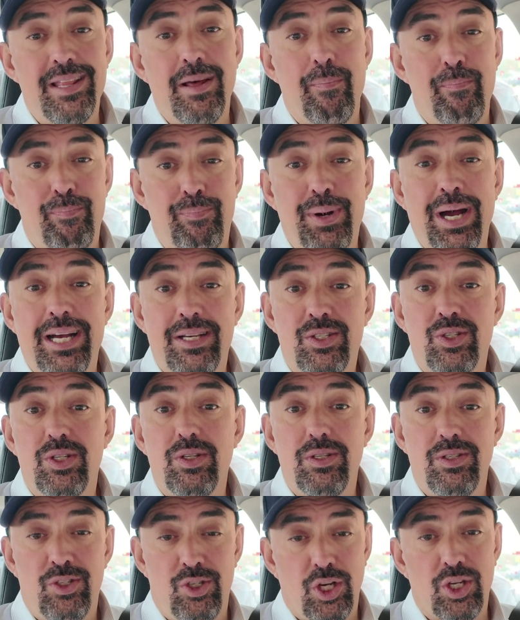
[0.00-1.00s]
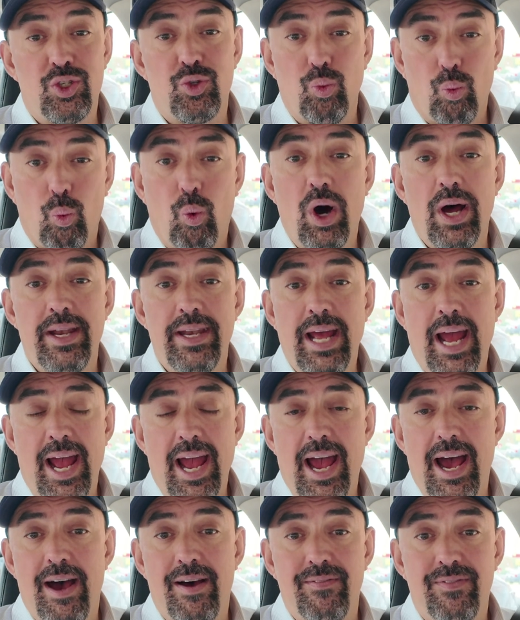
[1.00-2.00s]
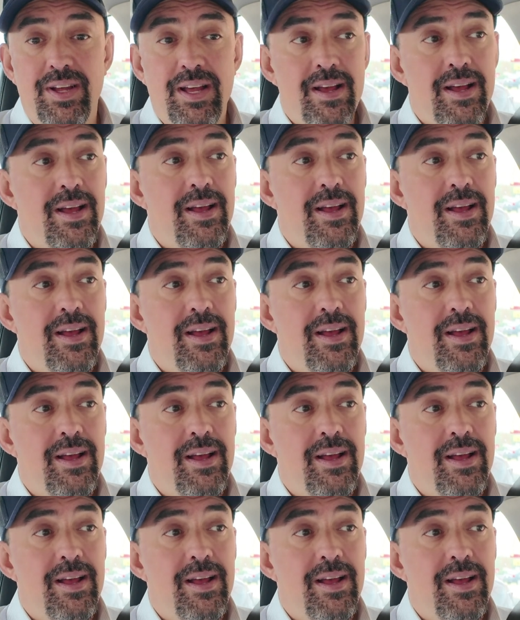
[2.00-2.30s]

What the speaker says: the best just one to have.